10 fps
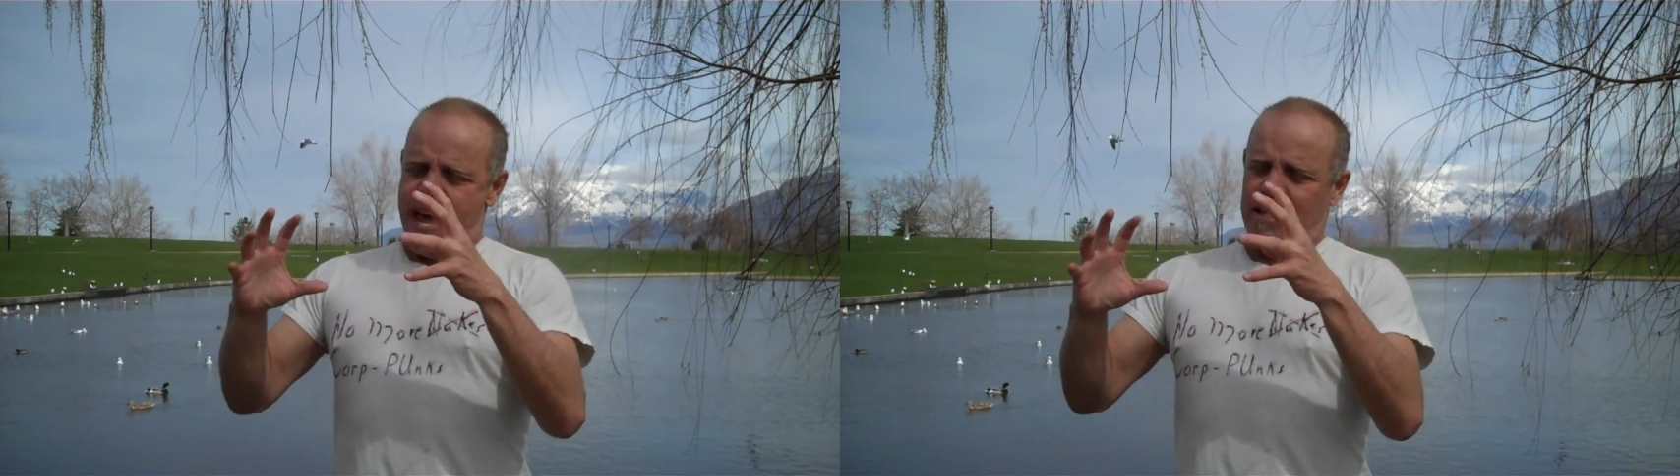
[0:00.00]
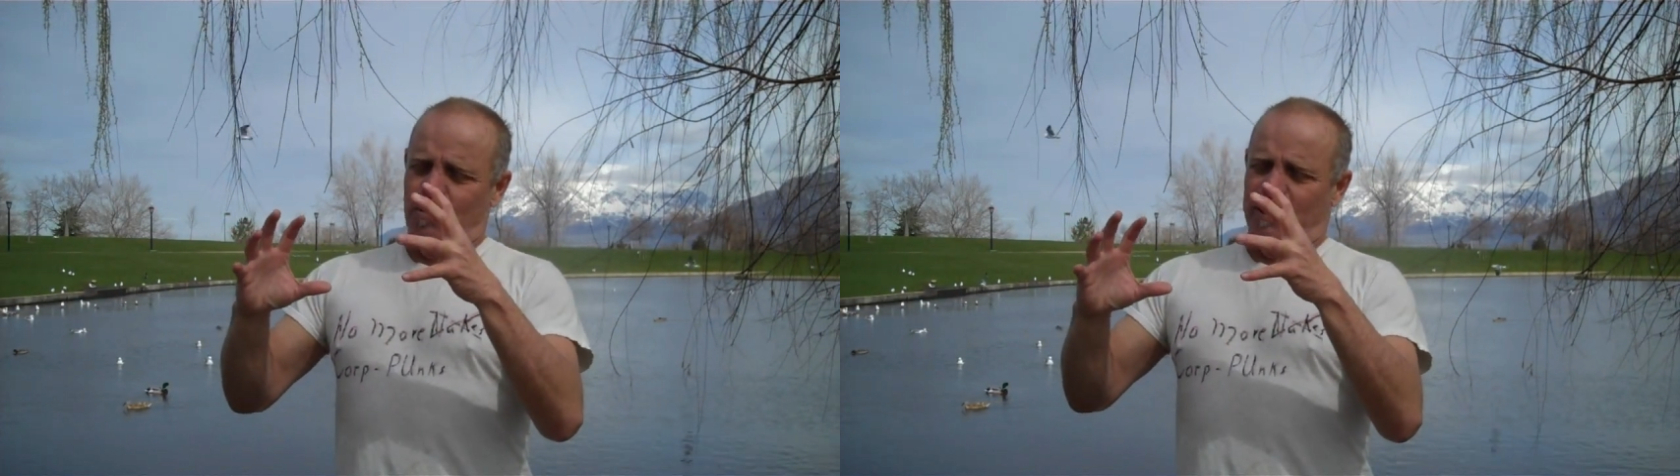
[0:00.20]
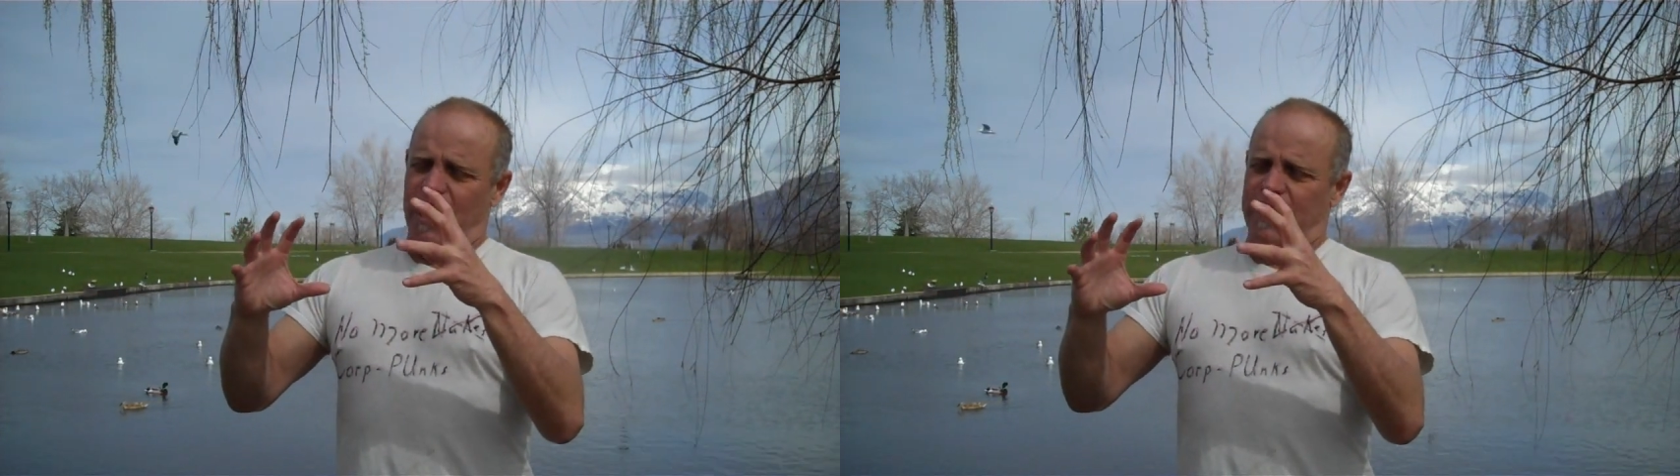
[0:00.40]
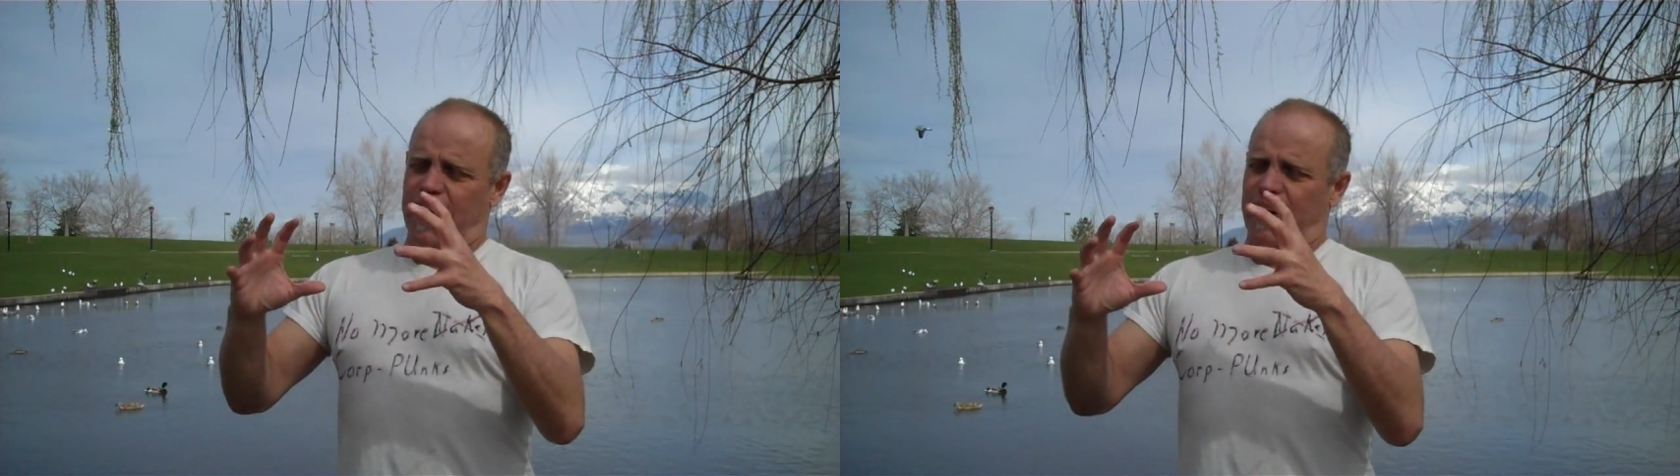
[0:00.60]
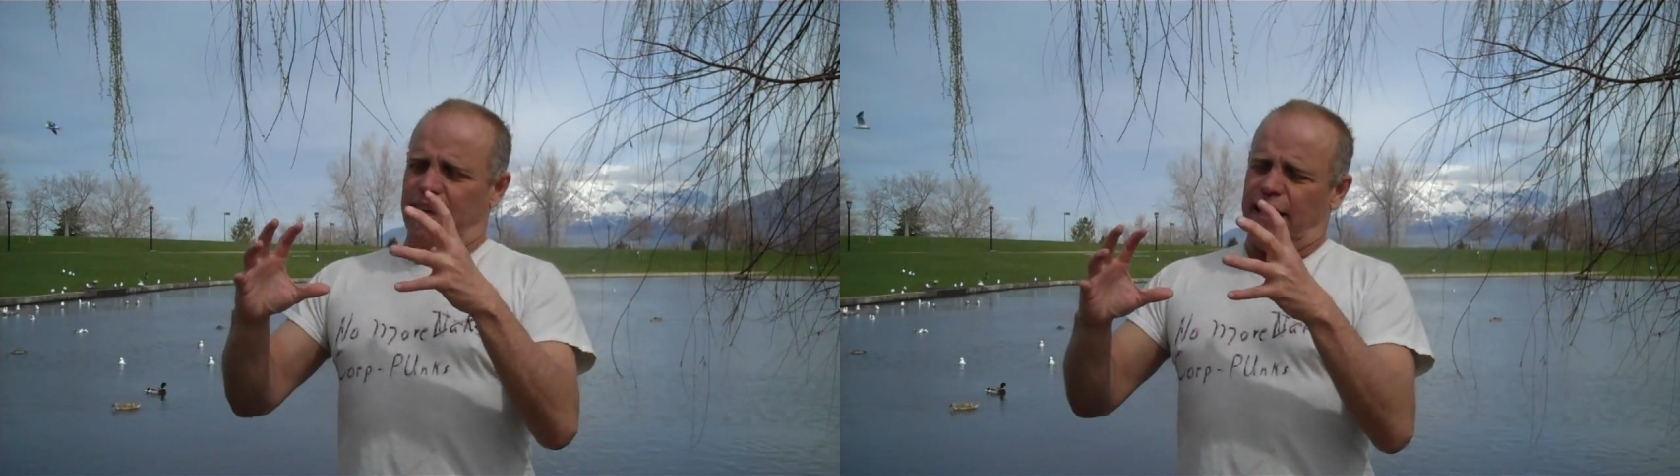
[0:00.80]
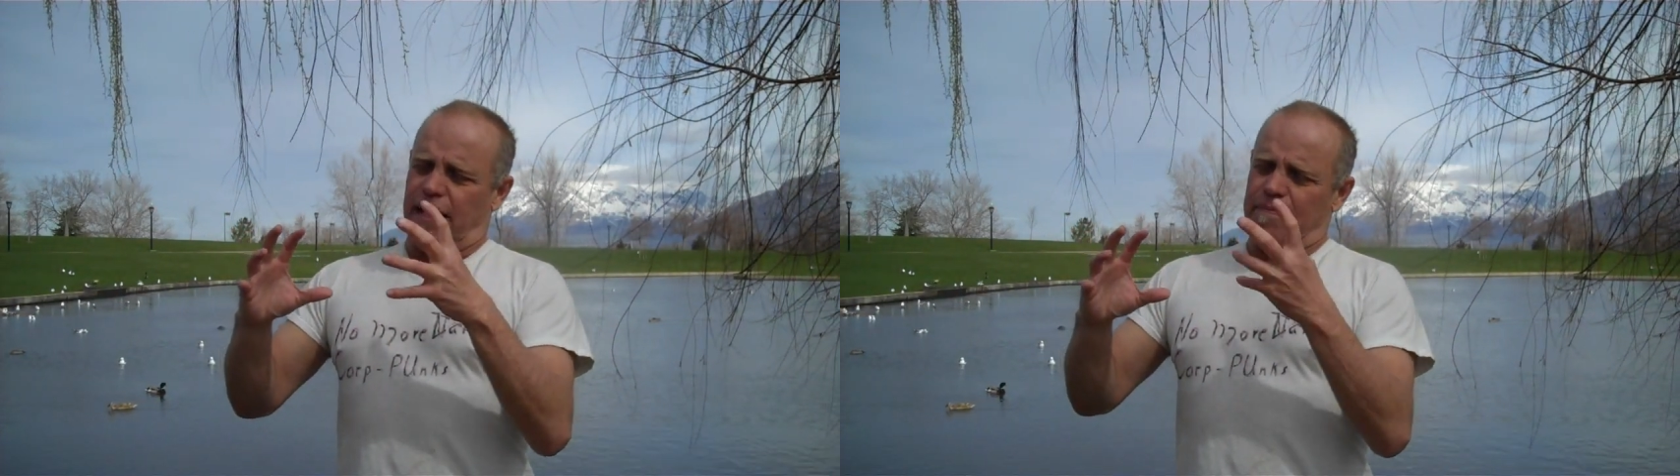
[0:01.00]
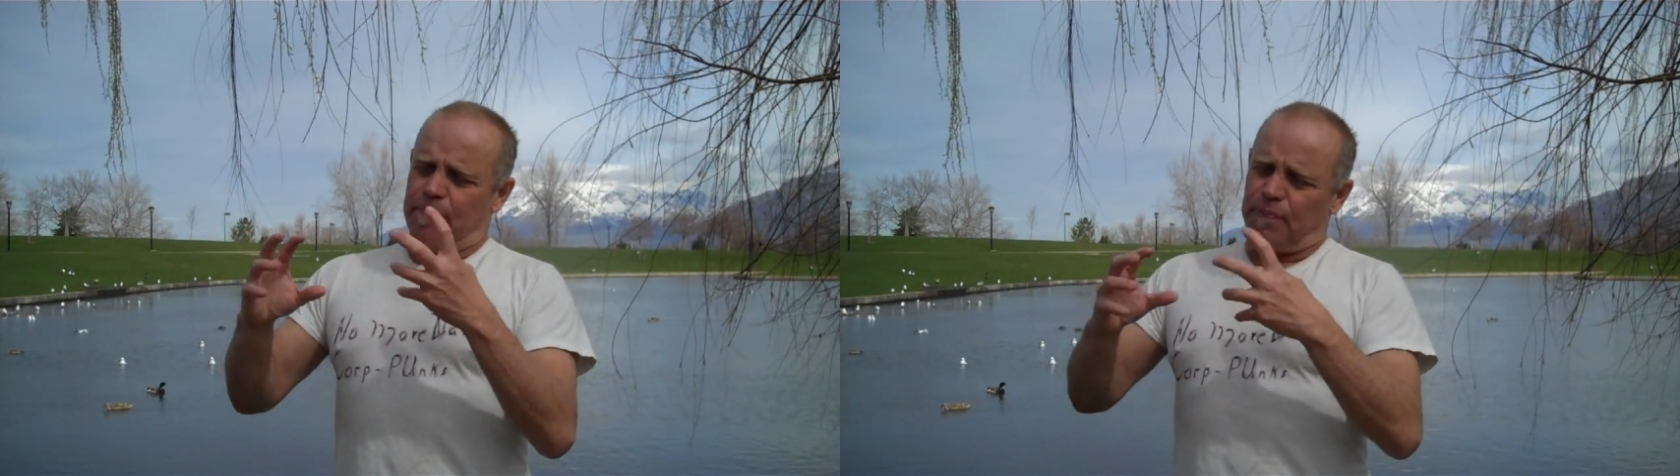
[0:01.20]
that's what they did, and then